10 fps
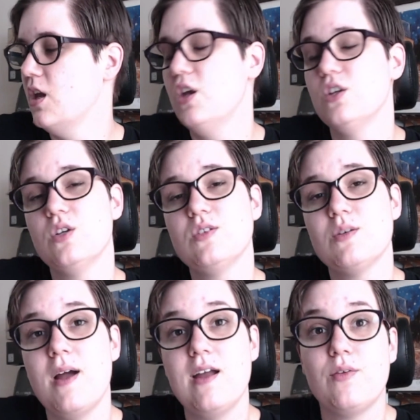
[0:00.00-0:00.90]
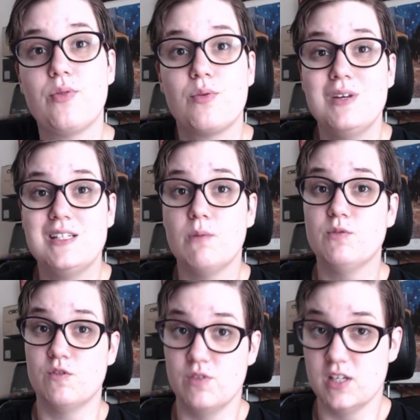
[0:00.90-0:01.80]
So those are my 3 tips
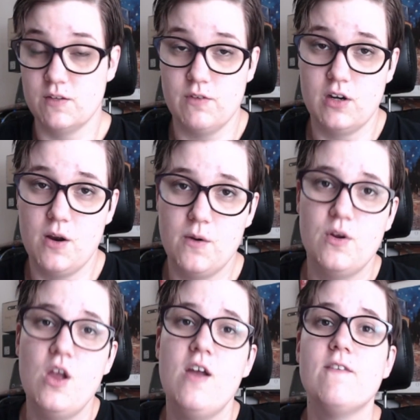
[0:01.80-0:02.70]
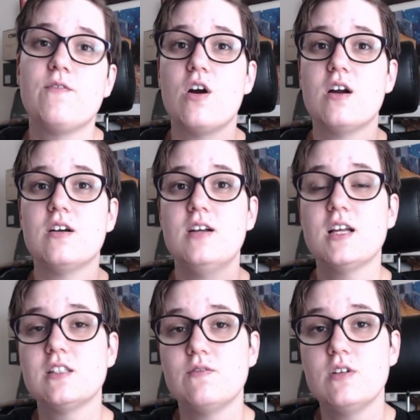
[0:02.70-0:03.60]
for this video. For our
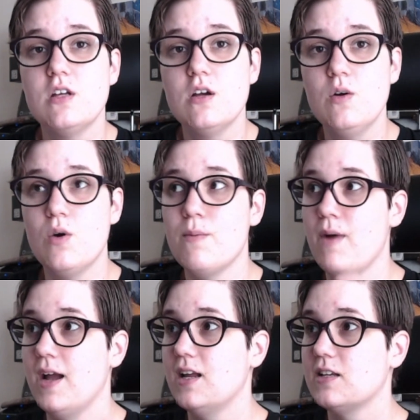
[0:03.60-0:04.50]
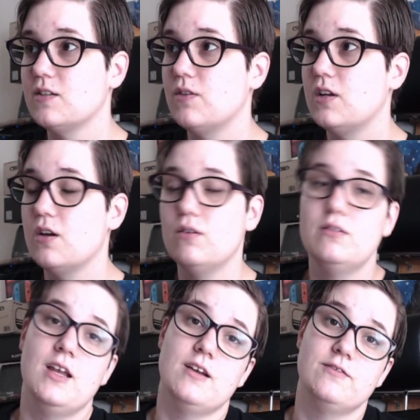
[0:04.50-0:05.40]
next video, or my next
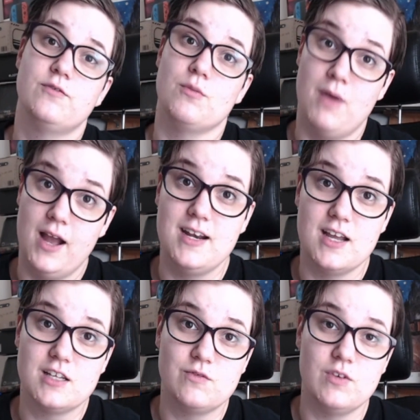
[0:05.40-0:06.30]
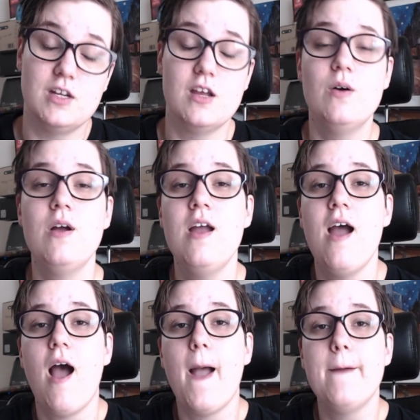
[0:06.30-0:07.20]
video, for my next video,
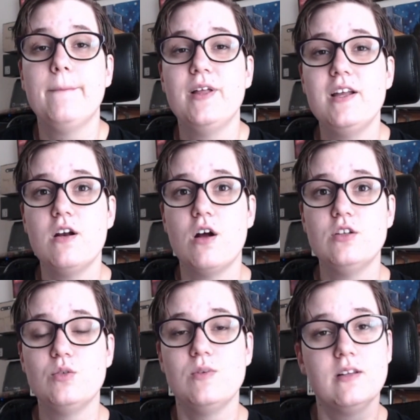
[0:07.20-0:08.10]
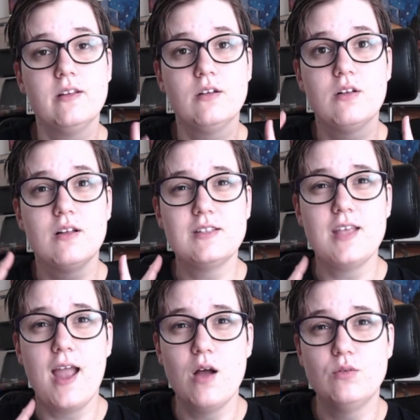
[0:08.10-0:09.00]
I'm planning on doing a little
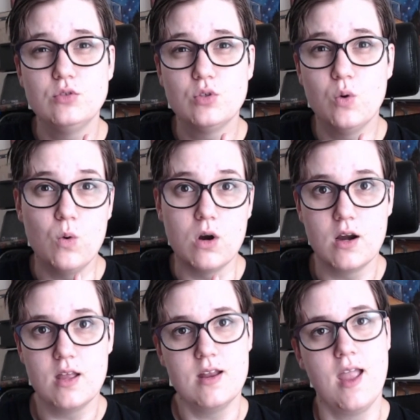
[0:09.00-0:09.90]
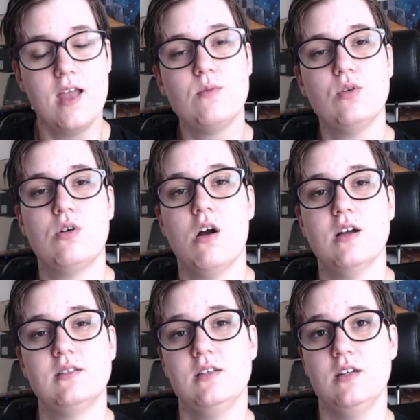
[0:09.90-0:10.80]
town tour in Animal
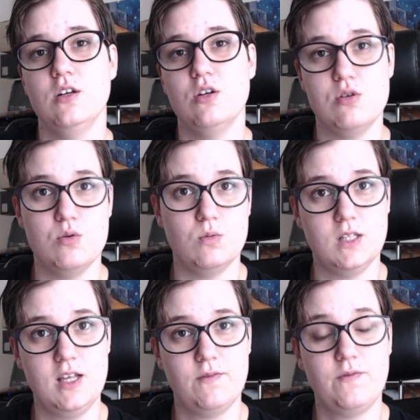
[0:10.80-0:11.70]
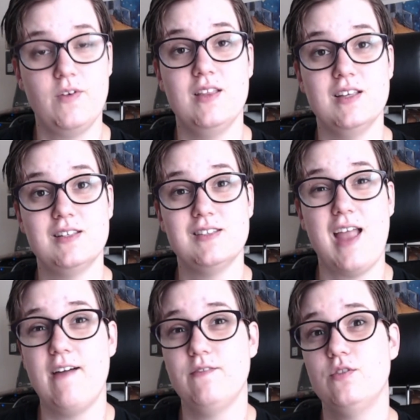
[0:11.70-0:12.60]
Crossing New Leaf. And this is
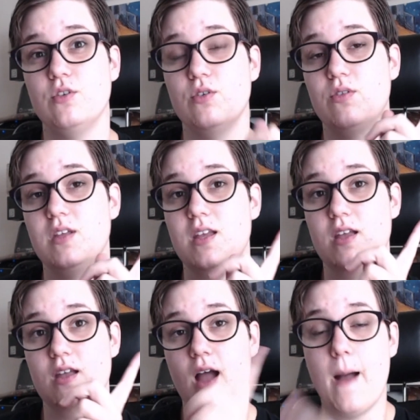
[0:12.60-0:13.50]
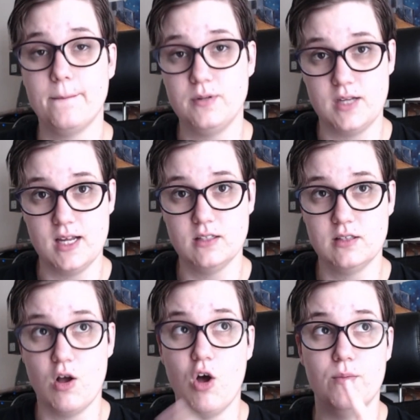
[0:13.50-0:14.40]
after the update
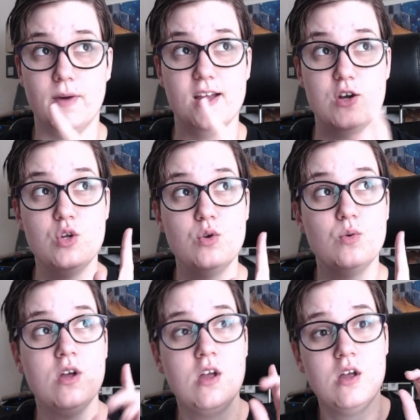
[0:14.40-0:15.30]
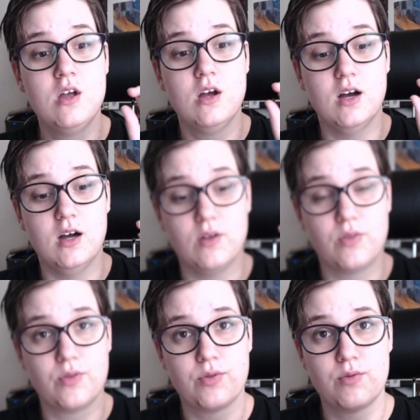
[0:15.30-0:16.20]
on my new
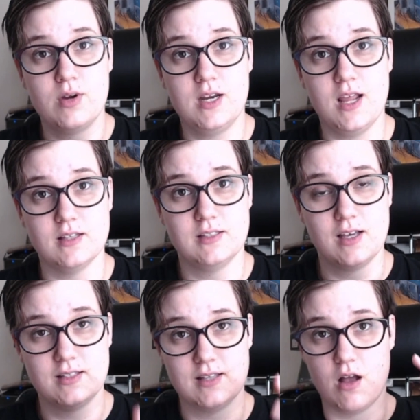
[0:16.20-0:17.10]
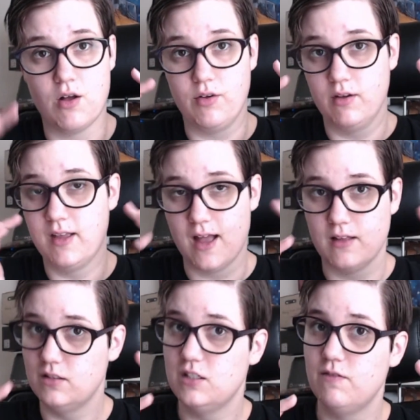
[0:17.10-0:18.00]
3DS XL
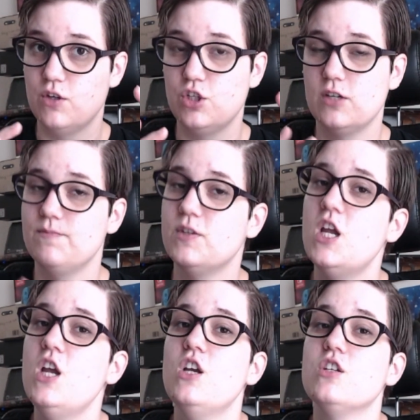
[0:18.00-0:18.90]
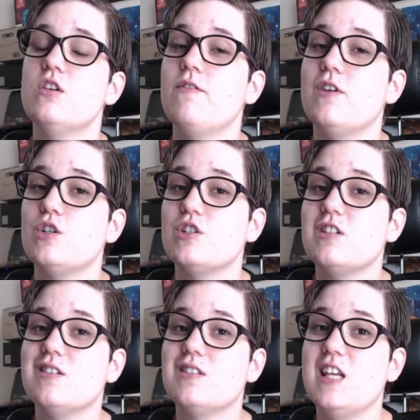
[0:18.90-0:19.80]
Galaxy version. So if you're interested
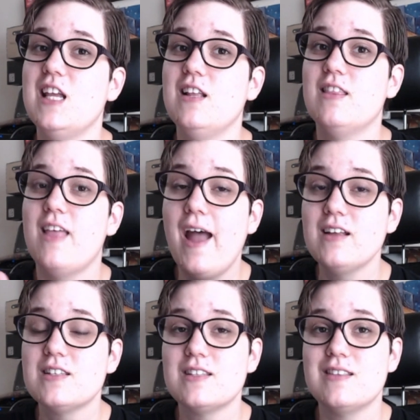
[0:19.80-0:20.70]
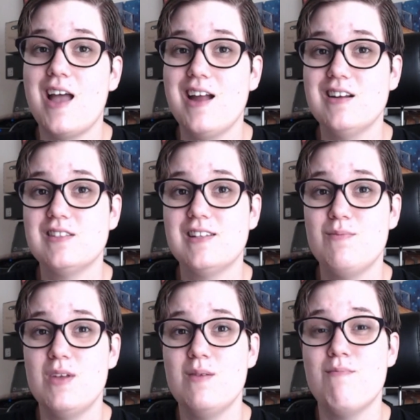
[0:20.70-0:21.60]
in seeing that, that is going to
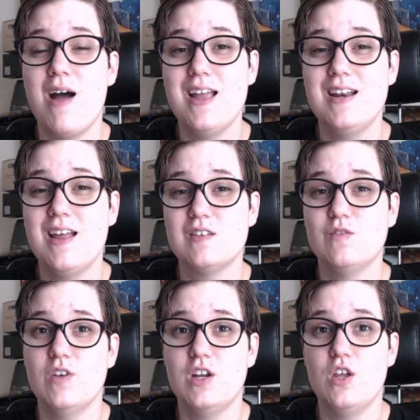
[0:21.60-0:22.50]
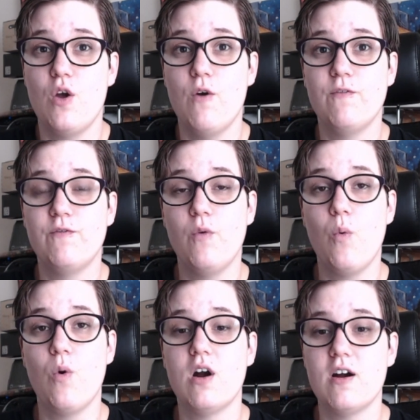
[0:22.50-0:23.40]
be my next video
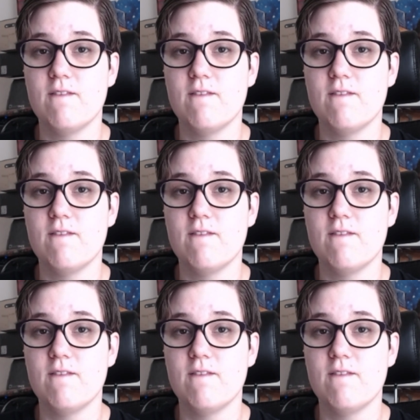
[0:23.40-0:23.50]
for